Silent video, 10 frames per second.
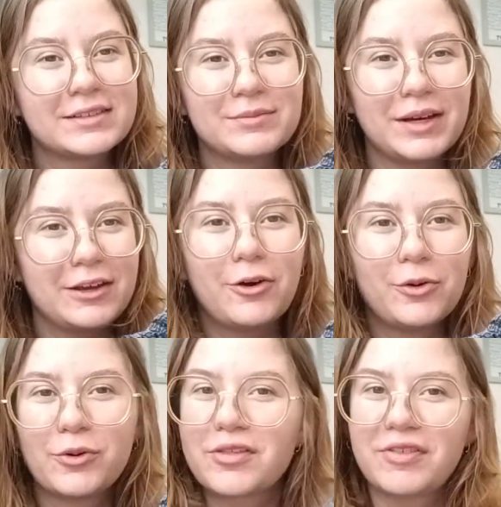my
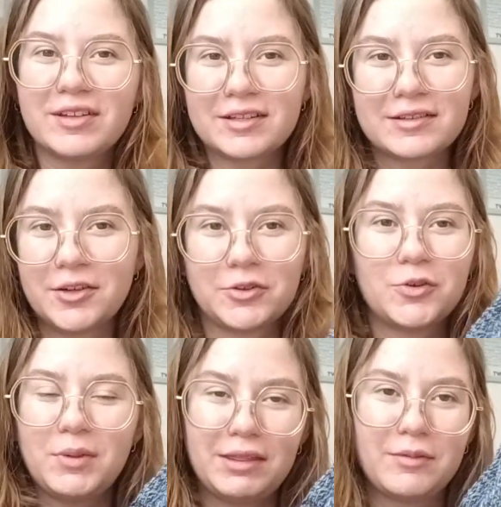goal with this is not to
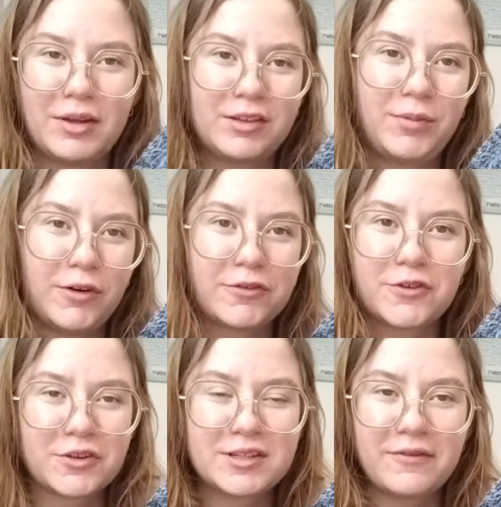make the best pair of
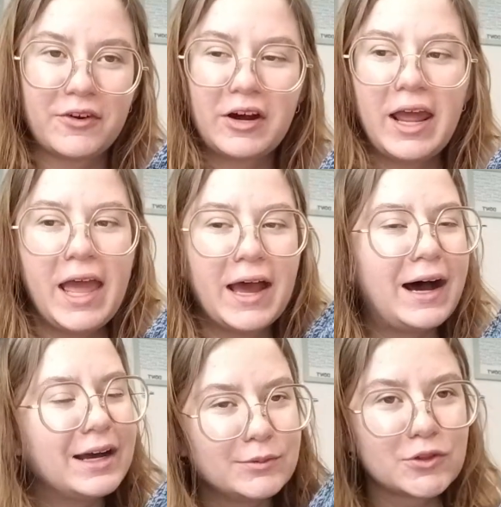socks ever.
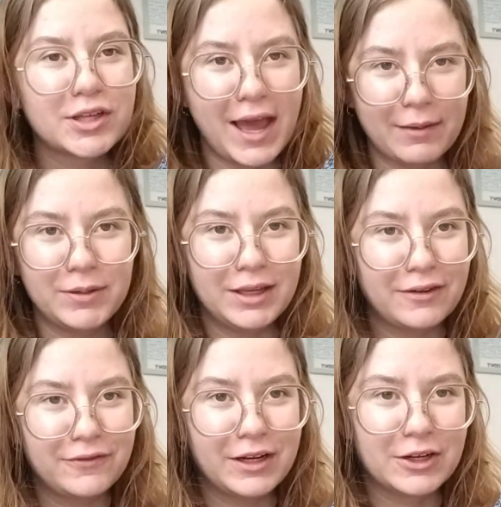I'm just happy I
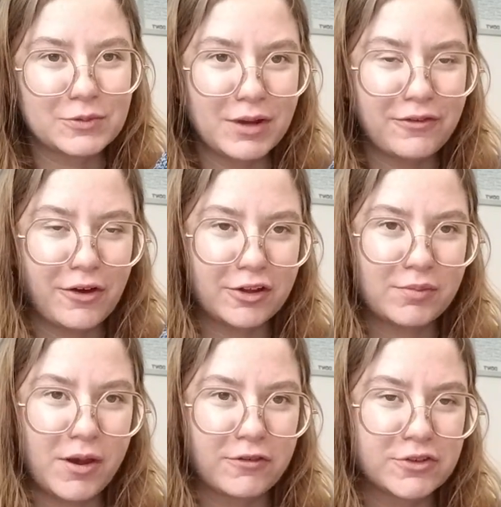finished my first
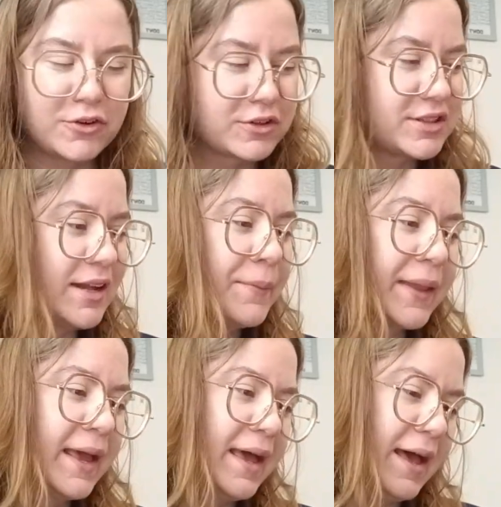pair of socks.
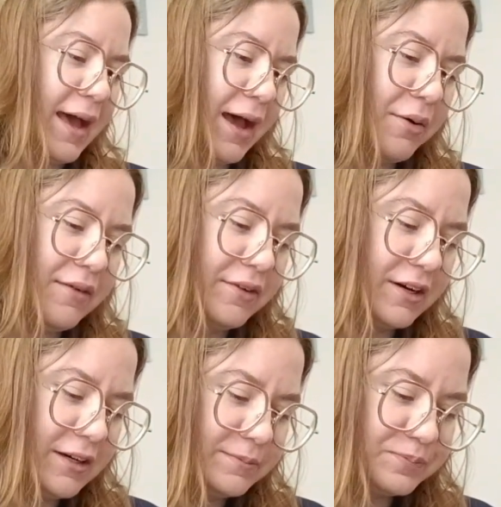
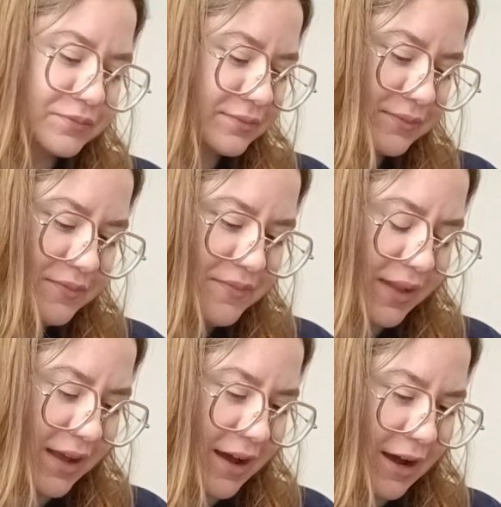However,
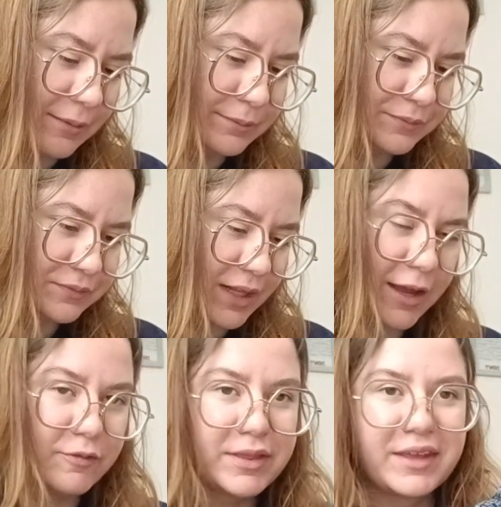
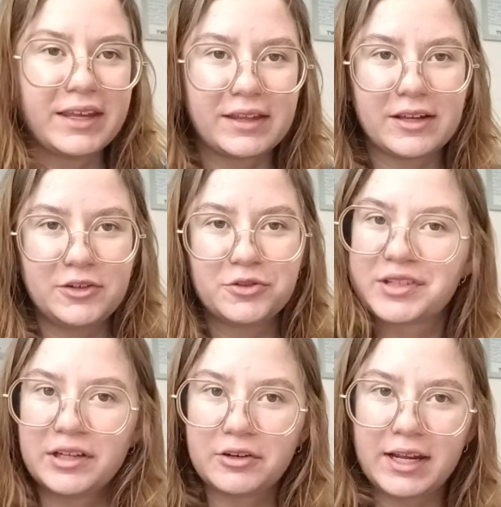I've been thinking they do
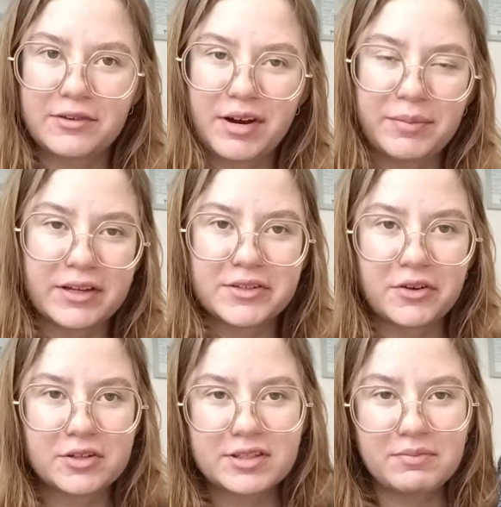still look like grandpa
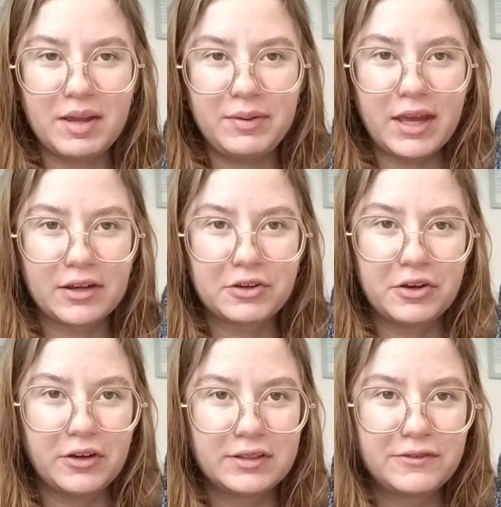socks, and maybe I
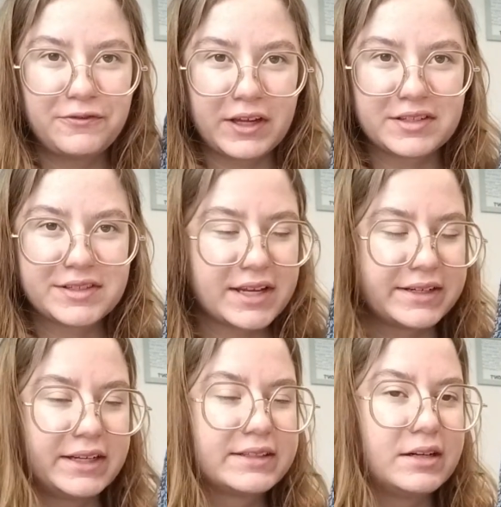could fix that a
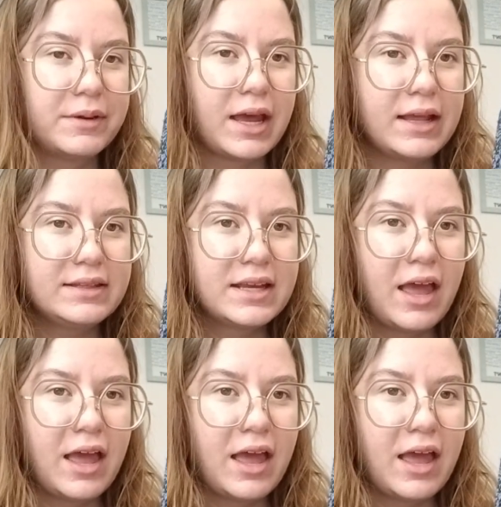little bit